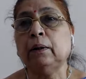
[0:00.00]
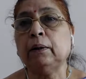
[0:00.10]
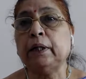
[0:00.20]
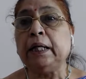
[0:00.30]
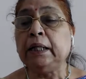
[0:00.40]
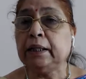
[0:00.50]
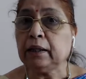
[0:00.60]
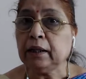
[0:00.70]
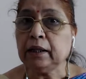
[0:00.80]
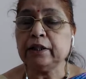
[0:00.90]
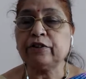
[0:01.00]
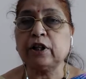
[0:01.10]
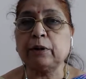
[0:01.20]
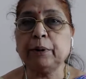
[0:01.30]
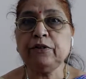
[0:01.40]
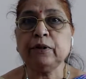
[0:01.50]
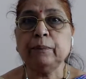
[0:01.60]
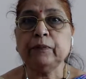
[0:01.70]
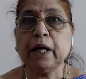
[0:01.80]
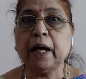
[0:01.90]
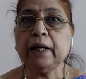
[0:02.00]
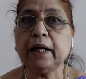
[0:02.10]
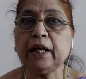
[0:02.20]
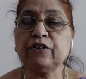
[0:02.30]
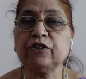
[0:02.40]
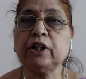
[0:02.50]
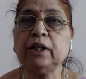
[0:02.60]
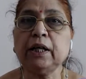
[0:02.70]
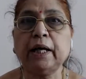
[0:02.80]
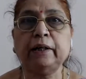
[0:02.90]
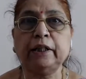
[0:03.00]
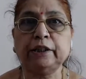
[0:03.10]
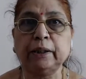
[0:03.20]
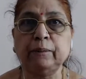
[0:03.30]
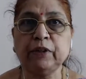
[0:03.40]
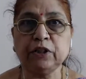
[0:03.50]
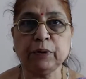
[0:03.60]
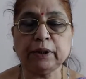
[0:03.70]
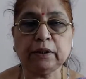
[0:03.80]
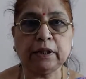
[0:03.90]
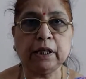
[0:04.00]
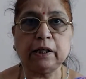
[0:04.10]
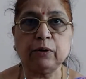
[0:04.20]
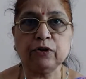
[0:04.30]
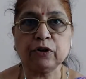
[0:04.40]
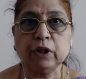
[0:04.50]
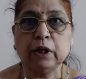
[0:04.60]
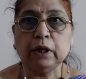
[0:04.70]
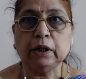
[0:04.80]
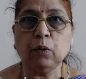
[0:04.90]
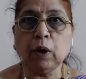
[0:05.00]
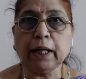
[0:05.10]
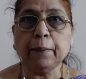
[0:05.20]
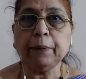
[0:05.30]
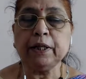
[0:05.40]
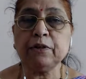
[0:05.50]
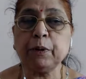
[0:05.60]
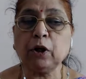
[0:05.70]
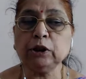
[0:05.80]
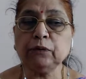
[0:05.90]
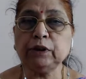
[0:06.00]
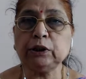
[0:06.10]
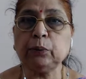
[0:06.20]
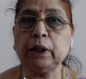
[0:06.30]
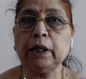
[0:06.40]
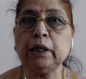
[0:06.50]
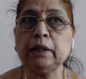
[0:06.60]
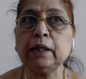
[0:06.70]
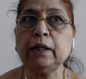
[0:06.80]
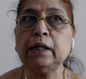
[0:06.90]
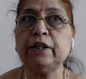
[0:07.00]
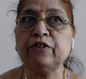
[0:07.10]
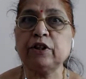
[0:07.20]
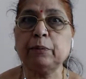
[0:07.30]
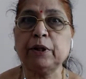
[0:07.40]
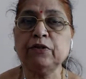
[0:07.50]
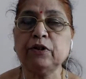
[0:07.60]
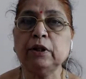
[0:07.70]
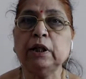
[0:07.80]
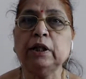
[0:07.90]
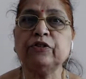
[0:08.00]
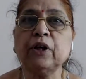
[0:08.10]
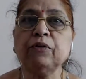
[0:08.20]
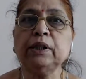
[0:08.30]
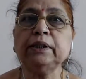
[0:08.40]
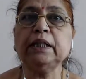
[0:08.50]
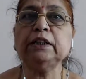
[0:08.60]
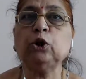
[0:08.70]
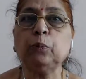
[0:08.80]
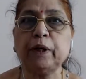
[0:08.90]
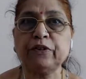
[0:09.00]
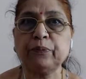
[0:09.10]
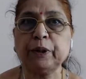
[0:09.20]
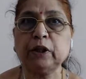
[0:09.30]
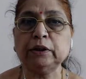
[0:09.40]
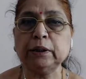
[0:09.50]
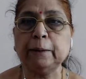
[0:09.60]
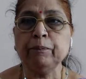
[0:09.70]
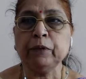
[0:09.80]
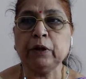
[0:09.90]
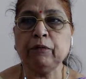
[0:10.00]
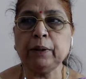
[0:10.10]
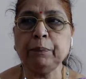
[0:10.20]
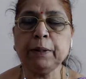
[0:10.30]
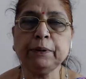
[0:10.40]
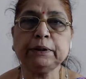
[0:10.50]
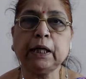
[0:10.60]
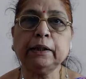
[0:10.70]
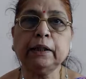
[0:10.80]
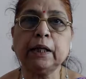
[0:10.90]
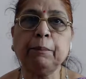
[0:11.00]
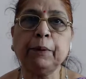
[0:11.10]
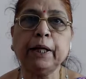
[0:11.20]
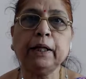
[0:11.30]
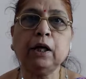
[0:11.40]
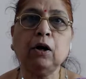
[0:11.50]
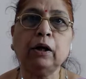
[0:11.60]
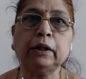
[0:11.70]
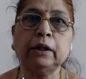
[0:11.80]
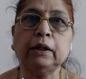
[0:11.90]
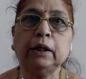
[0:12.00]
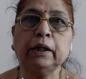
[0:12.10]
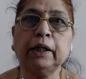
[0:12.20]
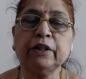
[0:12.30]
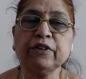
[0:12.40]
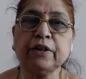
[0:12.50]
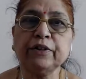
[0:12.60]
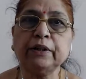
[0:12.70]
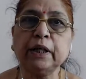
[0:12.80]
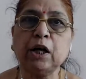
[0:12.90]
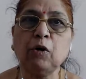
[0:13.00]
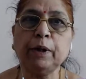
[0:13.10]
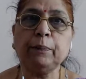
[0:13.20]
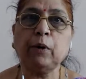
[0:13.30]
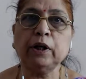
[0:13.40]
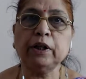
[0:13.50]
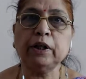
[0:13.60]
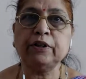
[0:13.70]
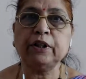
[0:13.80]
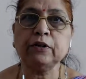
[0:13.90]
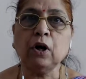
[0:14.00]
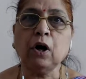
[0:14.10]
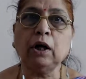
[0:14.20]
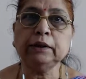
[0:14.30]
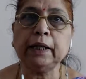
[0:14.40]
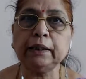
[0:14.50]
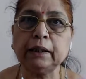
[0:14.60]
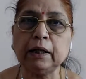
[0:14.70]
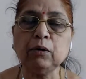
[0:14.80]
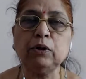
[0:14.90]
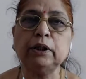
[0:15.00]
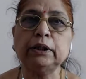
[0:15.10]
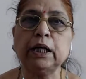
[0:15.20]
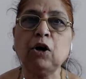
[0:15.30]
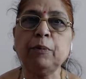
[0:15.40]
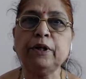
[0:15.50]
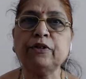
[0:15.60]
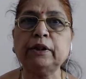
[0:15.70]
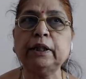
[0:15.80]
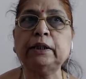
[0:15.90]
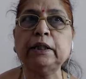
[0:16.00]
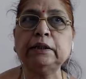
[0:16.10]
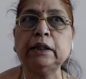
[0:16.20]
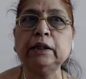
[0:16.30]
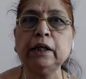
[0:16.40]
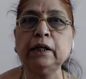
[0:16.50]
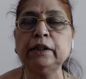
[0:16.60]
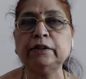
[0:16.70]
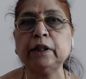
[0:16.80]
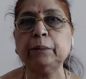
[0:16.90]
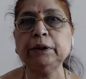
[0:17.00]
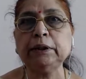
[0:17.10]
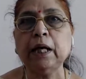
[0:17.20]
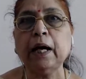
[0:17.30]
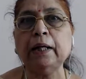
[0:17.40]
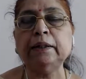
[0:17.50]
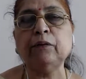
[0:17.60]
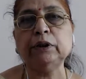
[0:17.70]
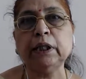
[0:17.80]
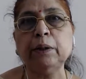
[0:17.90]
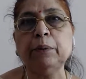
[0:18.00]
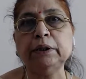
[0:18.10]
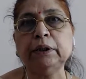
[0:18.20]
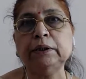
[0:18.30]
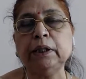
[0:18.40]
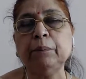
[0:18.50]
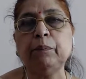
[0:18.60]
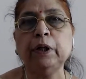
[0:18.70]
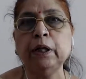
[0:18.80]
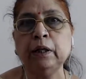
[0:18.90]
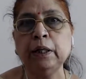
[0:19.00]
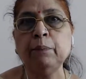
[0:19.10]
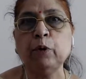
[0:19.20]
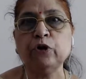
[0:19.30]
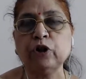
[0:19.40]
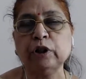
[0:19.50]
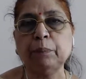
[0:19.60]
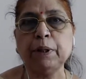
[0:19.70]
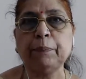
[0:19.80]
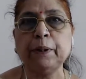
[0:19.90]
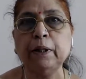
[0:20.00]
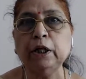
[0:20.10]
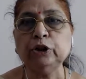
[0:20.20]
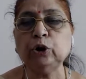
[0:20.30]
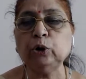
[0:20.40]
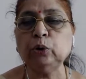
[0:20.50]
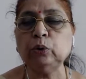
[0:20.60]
internal disturbance, and external aggression. These were the three grounds. Now, what happened is, because of this word internal disturbance, several things took place. Because when people started complaining or criticizing the government policies, on that ground, the government said that there is internal disturbance and there was an emergency imposed on the people. So,